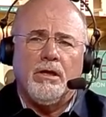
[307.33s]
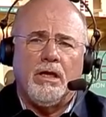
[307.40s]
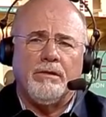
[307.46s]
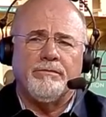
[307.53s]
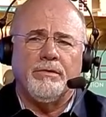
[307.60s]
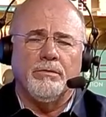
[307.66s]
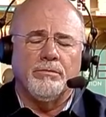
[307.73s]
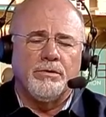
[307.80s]

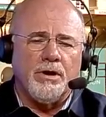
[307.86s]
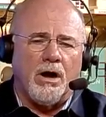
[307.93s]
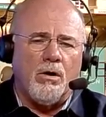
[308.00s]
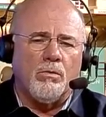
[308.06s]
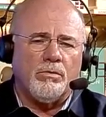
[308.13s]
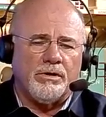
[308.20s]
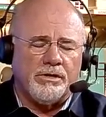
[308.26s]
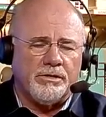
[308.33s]
If you okay.
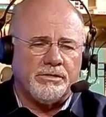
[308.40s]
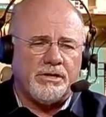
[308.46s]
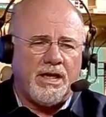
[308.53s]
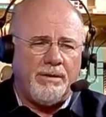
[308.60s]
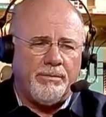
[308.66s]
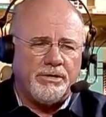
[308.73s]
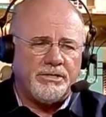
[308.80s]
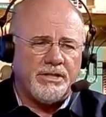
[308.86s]
don't
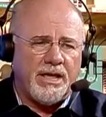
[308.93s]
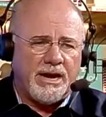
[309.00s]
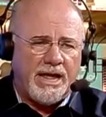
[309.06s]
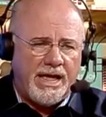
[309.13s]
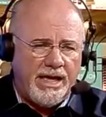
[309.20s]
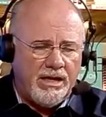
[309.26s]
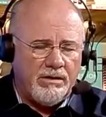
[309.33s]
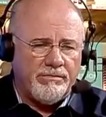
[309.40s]
establish that
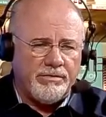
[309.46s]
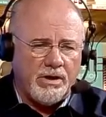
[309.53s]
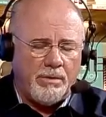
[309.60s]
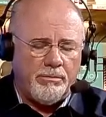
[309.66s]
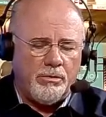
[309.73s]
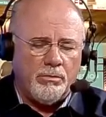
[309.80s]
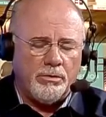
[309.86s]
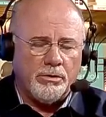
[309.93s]
ahead of
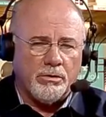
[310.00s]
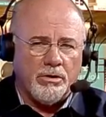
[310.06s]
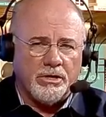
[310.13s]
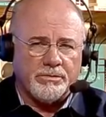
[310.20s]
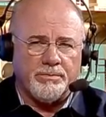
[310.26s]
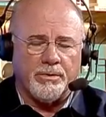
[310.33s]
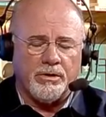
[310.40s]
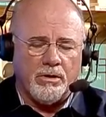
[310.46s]
time, you and your
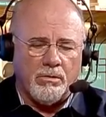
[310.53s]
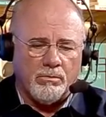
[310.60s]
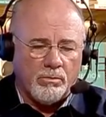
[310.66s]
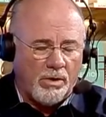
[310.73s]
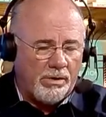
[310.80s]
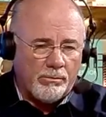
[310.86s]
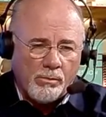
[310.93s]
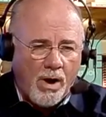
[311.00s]
husband and go
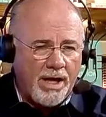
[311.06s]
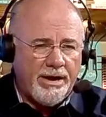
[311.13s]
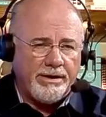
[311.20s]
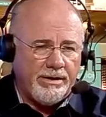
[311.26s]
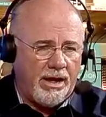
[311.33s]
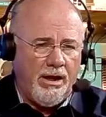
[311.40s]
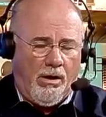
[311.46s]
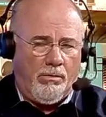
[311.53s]
and write
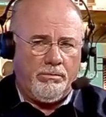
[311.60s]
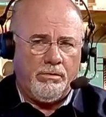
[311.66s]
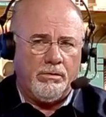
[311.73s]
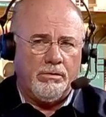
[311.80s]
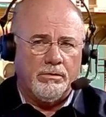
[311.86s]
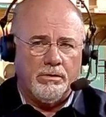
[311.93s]
it down.